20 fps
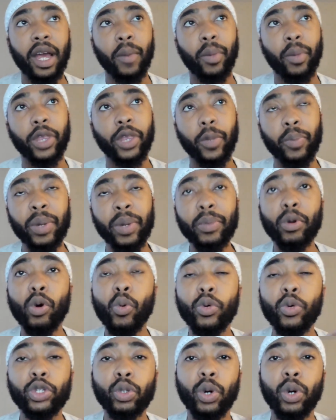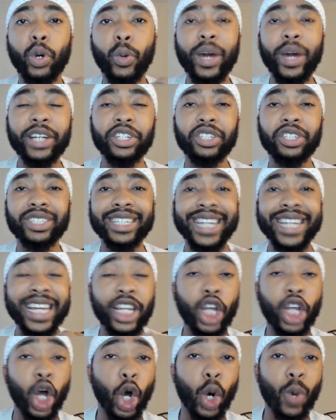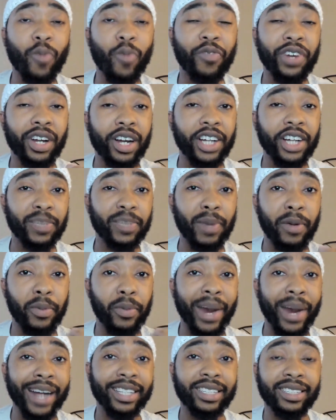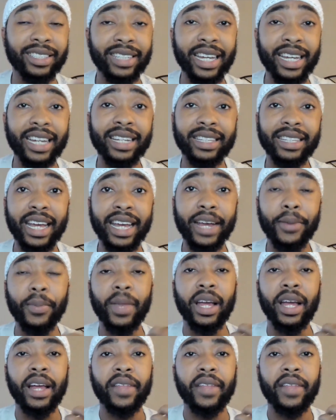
But the people who were doing righteously in the home for customary practices day to day,